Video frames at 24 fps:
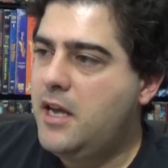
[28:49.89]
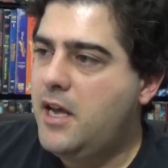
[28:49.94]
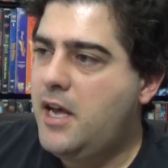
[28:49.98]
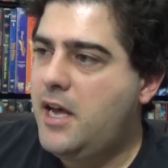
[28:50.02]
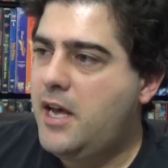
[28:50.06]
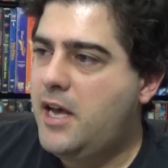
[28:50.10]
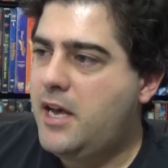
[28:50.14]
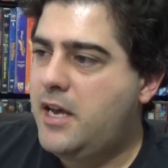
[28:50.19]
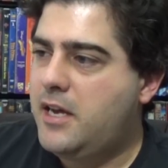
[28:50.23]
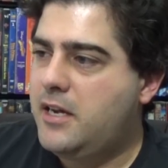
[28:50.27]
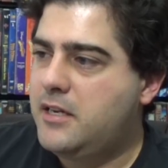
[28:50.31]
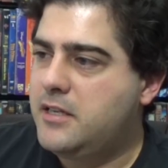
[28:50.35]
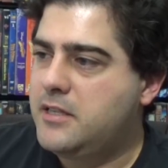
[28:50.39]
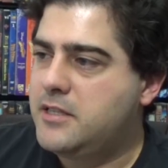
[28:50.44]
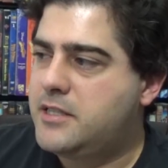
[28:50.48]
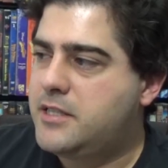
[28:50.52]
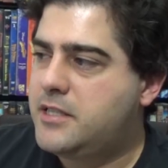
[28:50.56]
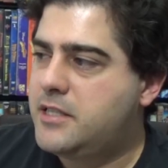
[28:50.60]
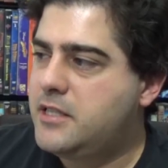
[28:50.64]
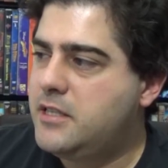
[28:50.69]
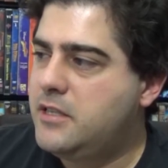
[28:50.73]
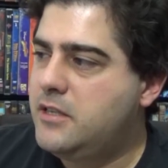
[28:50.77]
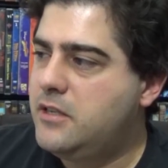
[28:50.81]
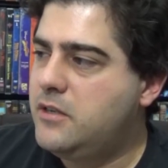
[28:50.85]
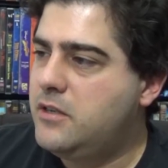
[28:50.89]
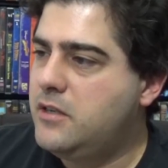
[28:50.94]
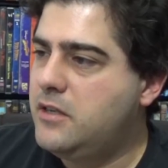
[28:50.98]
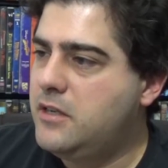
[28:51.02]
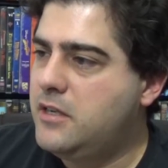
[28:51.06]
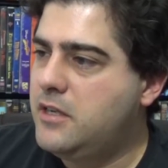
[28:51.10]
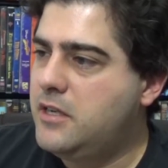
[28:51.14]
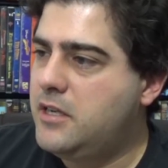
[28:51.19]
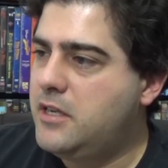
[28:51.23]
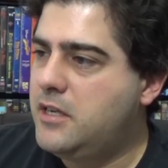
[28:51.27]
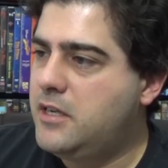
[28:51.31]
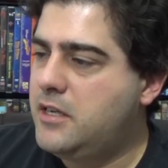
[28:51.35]
And
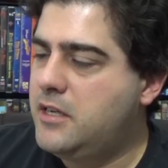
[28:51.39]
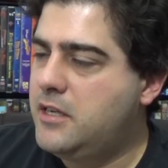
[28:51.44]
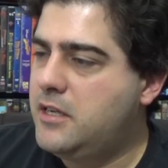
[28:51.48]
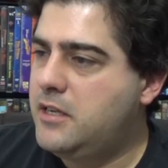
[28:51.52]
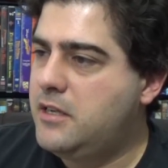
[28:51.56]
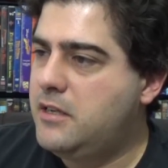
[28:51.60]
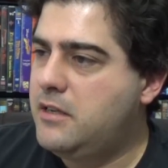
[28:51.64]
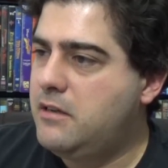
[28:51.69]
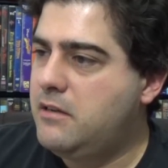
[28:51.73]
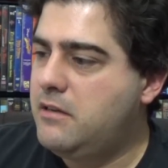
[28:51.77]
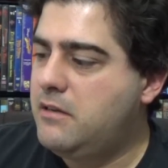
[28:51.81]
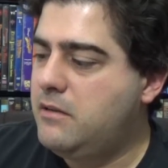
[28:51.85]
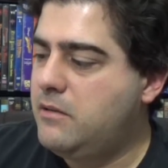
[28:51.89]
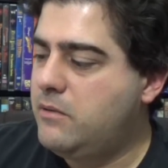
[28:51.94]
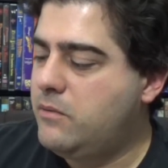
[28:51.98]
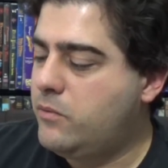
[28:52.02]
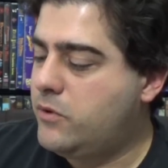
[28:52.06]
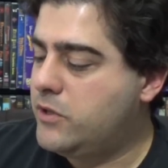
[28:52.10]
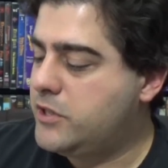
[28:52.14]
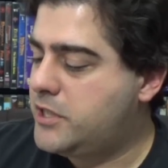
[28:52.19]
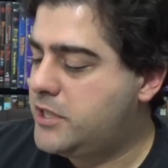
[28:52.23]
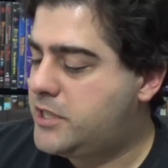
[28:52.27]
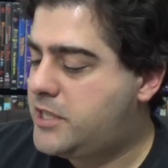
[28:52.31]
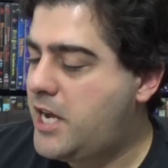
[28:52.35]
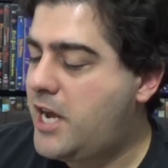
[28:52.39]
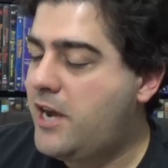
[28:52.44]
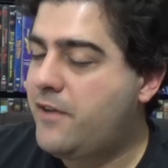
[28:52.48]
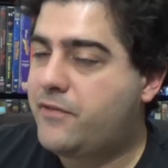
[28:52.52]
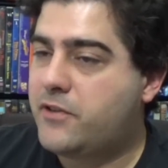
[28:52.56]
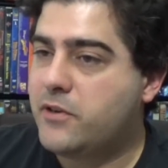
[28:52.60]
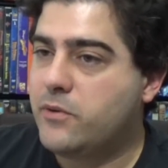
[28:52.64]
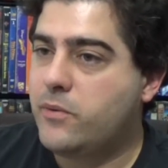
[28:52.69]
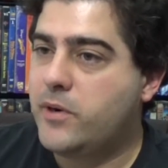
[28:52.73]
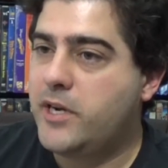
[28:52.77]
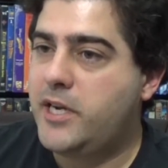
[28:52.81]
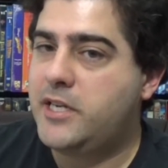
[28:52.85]
we'll just have
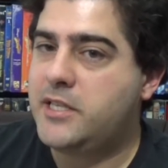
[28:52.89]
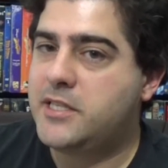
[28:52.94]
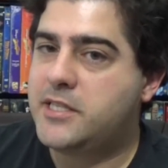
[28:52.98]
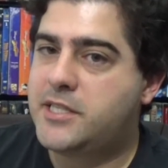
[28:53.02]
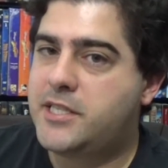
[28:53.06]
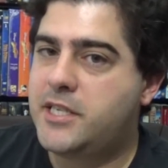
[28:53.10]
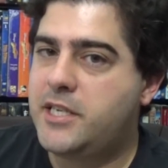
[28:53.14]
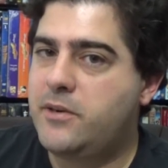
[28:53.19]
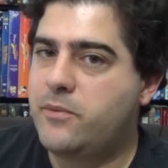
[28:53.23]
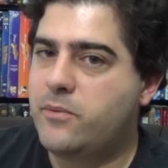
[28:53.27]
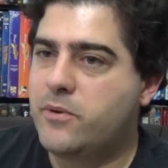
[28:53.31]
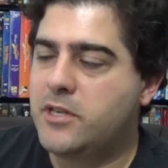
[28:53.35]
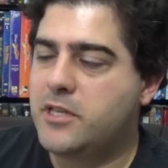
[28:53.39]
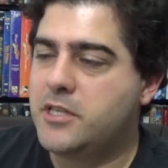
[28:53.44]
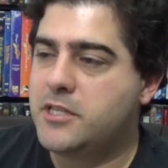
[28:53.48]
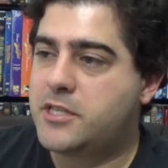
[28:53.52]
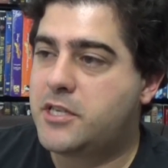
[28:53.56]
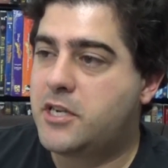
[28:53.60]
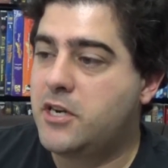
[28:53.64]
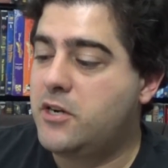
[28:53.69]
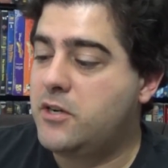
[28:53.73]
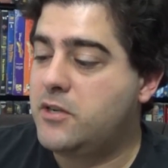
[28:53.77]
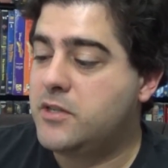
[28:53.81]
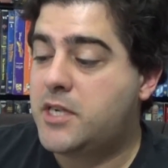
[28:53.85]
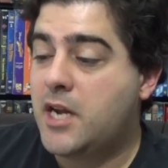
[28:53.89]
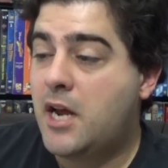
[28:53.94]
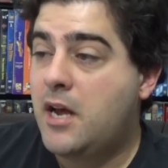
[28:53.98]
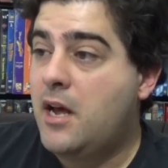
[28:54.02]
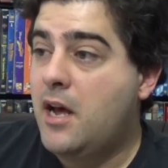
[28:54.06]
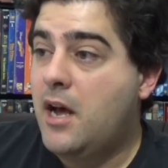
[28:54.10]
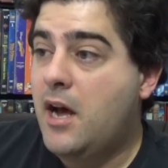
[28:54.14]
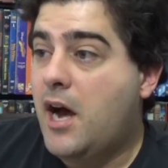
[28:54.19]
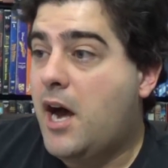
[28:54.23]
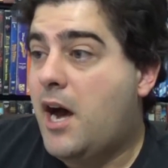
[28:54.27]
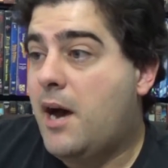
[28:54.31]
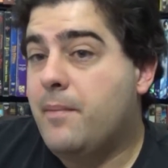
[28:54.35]
to wait and see where this goes.
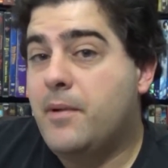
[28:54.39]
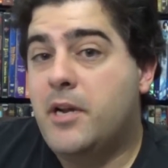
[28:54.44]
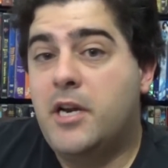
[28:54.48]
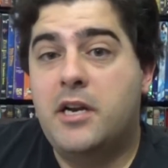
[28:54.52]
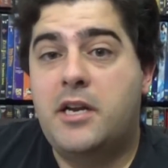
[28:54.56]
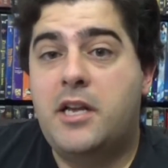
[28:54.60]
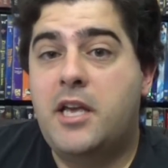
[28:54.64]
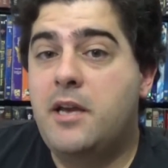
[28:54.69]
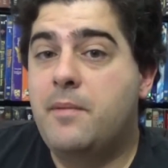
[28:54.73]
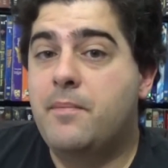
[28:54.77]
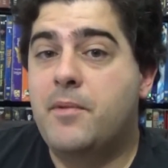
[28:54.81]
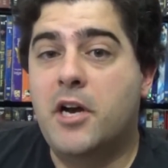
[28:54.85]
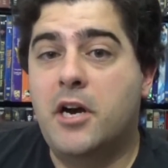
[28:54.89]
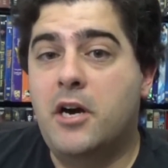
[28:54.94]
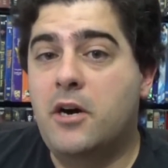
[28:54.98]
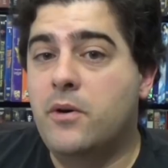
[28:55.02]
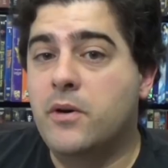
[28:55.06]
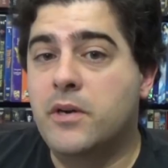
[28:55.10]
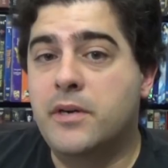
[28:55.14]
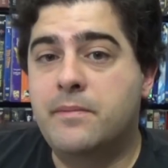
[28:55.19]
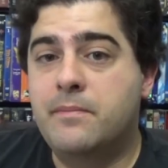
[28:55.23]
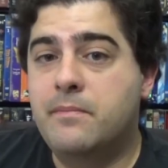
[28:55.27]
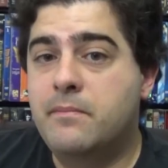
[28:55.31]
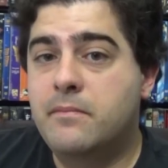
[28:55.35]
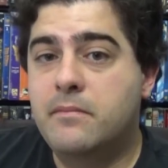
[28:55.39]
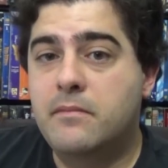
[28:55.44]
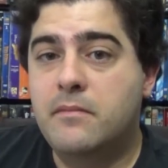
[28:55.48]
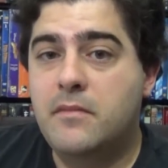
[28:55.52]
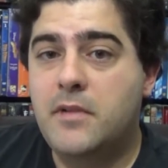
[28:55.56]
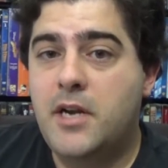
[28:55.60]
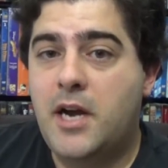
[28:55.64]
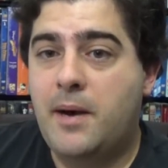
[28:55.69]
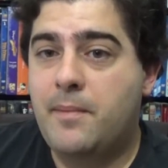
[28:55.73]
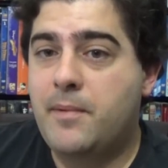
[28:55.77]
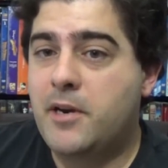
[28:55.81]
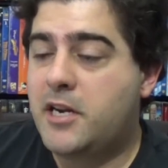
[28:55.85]
I'm going to keep going.
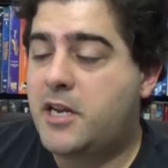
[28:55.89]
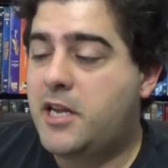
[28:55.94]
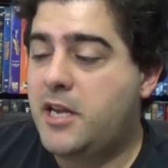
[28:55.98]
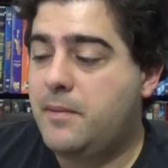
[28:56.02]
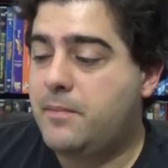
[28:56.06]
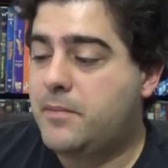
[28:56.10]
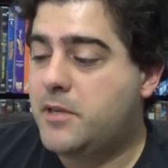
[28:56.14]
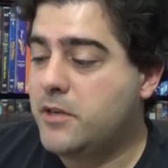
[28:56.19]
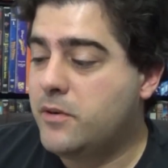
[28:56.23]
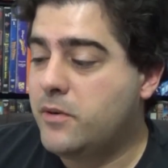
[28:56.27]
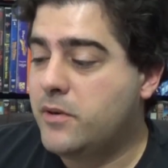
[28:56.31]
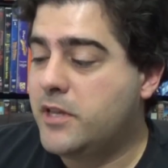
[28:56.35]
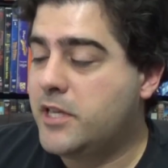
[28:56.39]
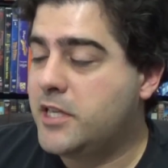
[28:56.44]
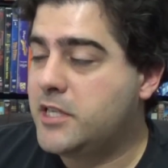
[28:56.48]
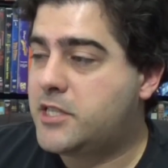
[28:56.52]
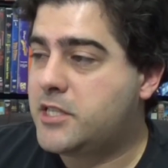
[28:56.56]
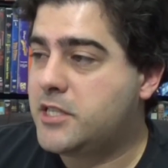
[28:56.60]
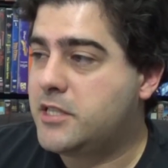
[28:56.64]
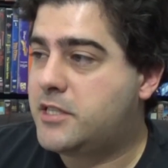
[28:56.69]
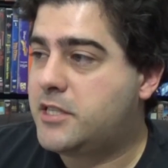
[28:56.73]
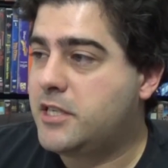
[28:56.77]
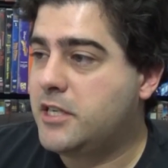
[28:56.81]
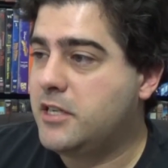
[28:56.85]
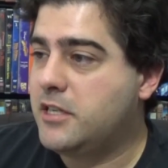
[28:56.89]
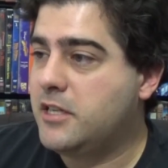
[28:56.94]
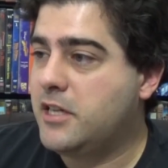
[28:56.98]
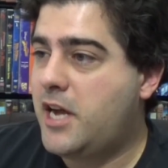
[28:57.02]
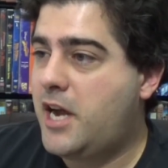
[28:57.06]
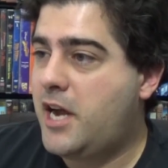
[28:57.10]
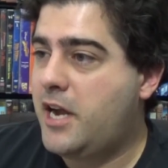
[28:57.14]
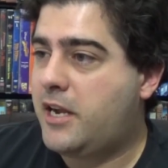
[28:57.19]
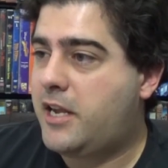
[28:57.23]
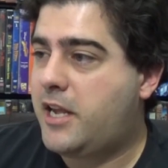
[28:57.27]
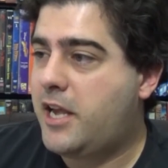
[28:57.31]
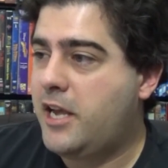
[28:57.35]
I'm going to keep doing this until
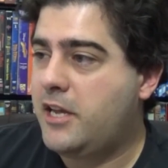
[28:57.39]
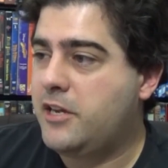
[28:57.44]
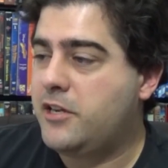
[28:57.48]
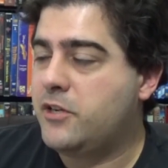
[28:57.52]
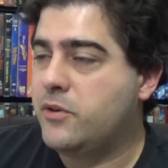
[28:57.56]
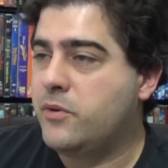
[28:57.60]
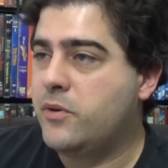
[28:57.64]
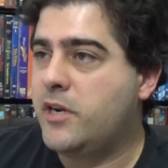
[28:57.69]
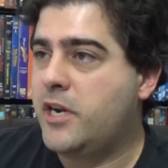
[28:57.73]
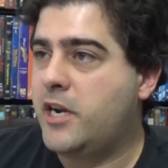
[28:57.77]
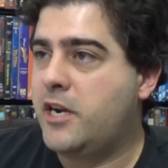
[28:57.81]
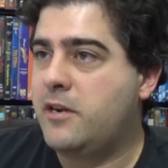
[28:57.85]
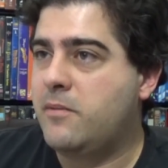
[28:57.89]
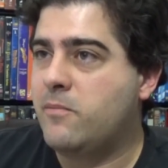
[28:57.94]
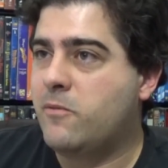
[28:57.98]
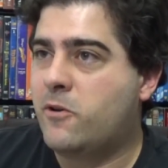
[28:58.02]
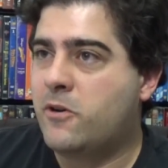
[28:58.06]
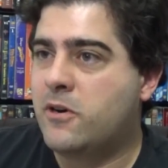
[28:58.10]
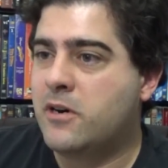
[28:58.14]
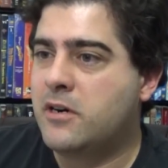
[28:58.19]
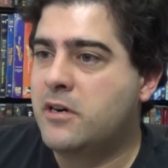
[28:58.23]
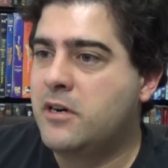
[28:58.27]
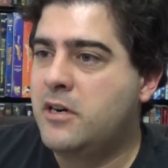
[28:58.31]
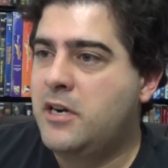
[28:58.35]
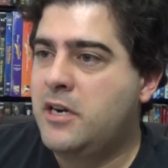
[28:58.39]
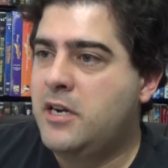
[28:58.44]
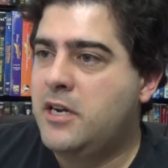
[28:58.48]
I can't do it anymore.